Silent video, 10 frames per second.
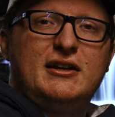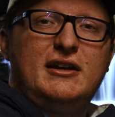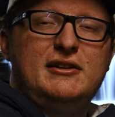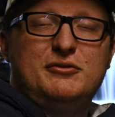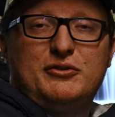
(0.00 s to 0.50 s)

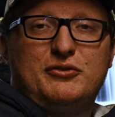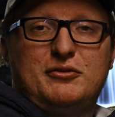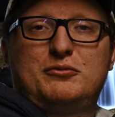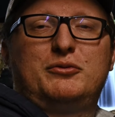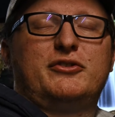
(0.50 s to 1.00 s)
And in
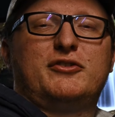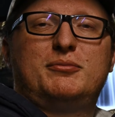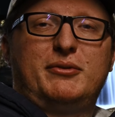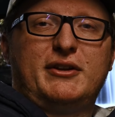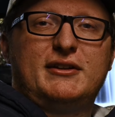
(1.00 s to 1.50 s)
Resolve, we'll just
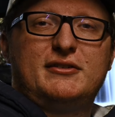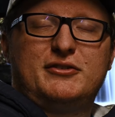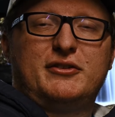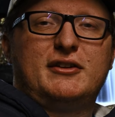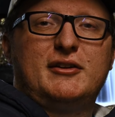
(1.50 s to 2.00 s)
split it
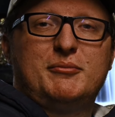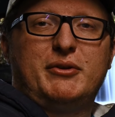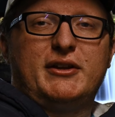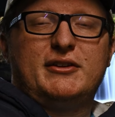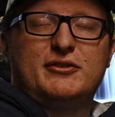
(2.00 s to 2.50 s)
so that it
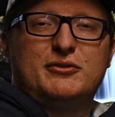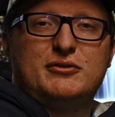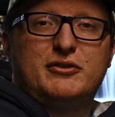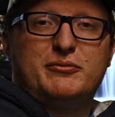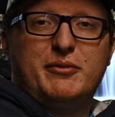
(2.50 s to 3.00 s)
plays
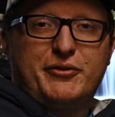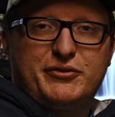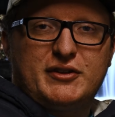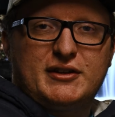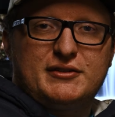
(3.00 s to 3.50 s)
across both
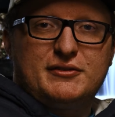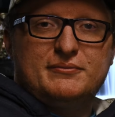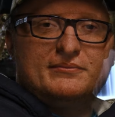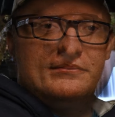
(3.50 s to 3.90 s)
sides.